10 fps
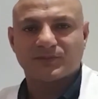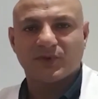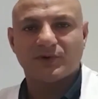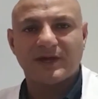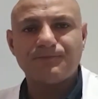
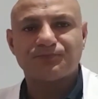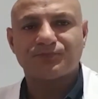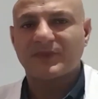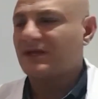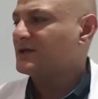Okay,
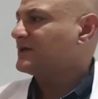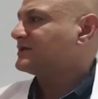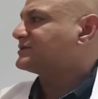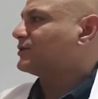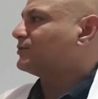
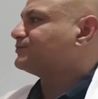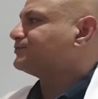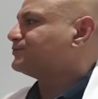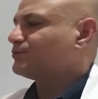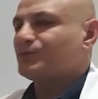so
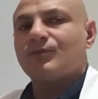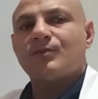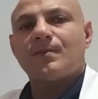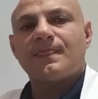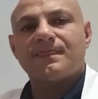
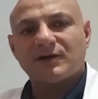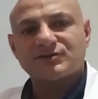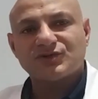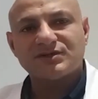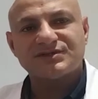
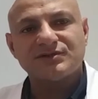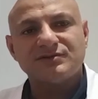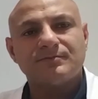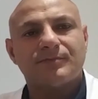naltrexone